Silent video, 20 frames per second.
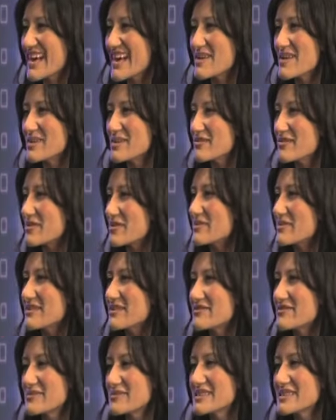I mean, from the
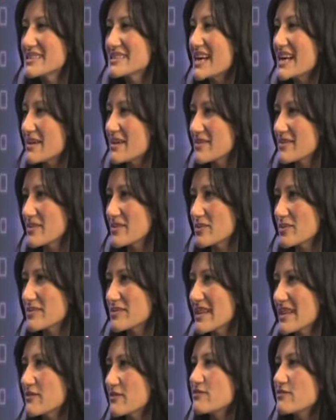from the time that
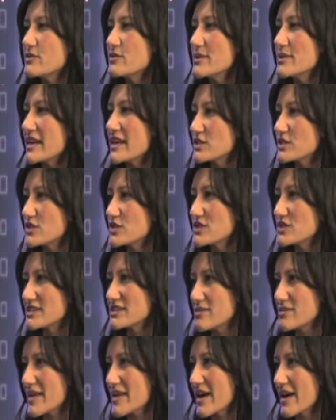that food enters
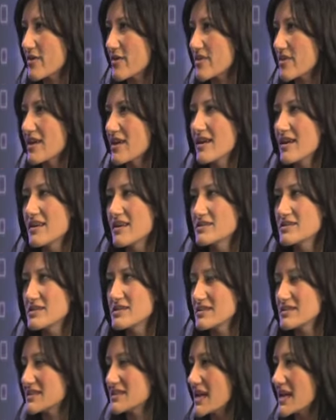the mouth to
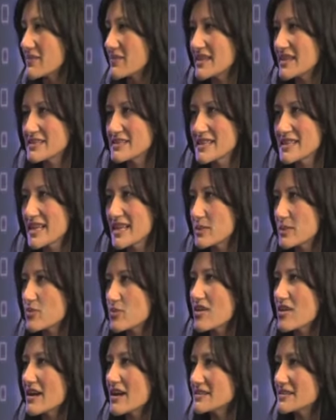the time that it's getting
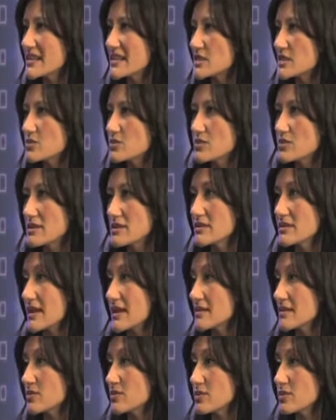processed. We
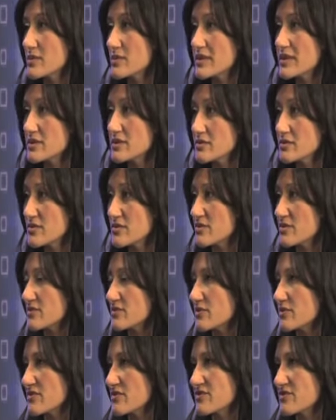uh,
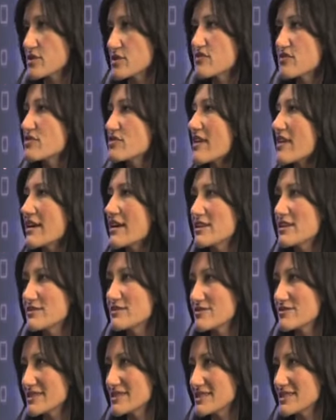women, for a variety
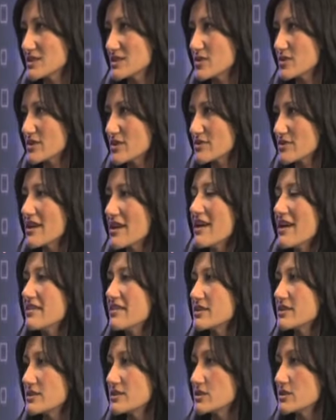of reasons, whether
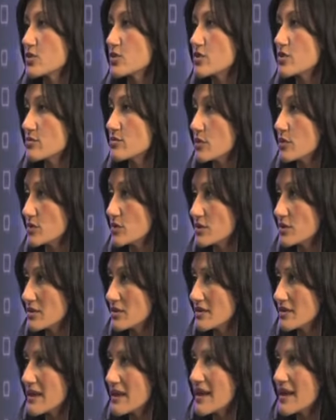there's
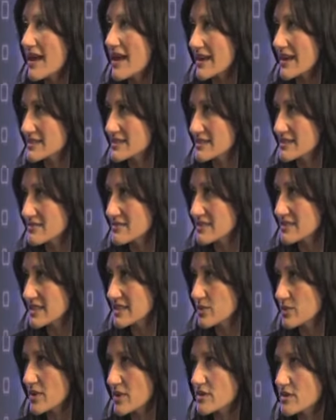hormonal
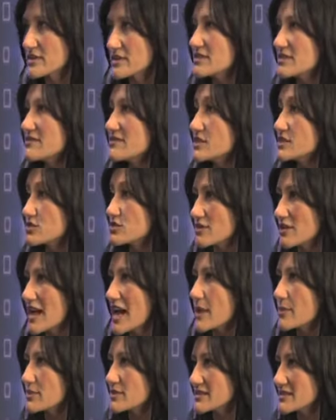activity, whether it's visceral
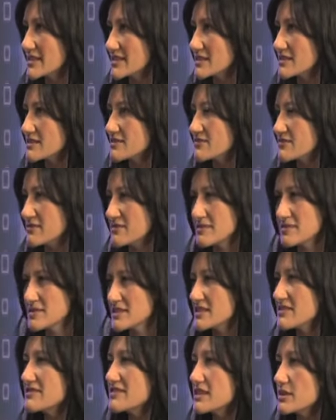
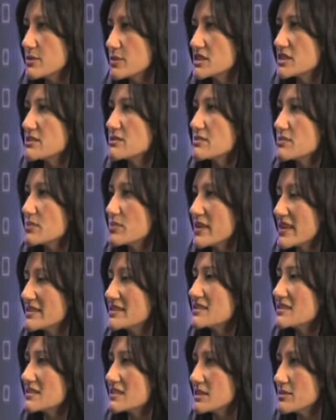hypersensitivity, which
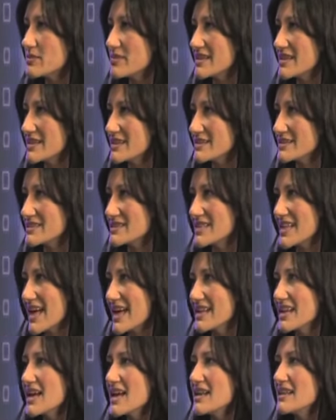basically means
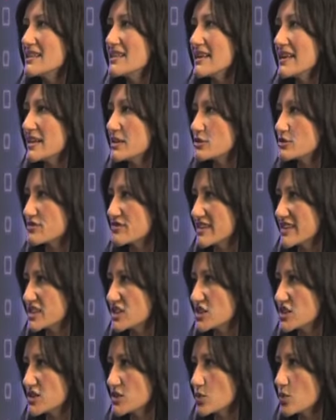that mm -hmm. the
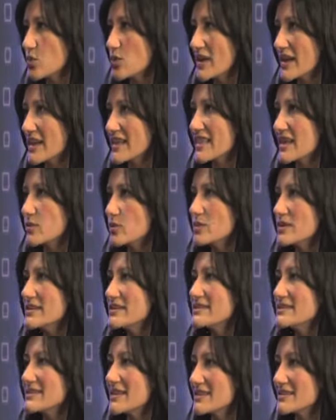innervation, the way that we
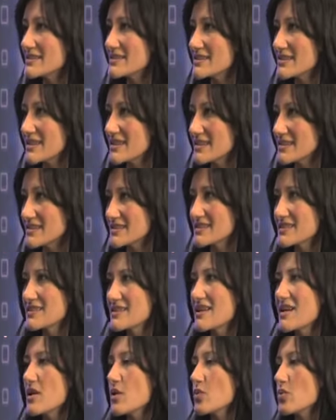sense things,
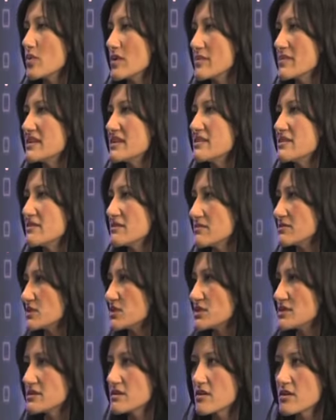women
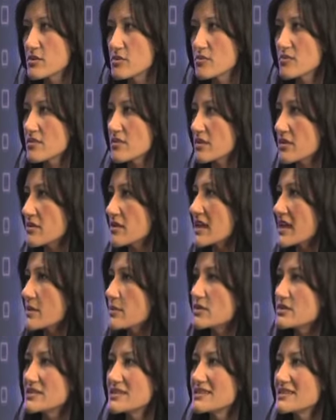just are, are
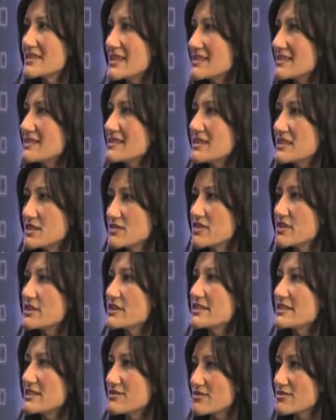able to sense things
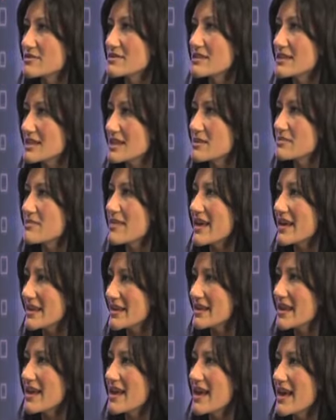very differently than men.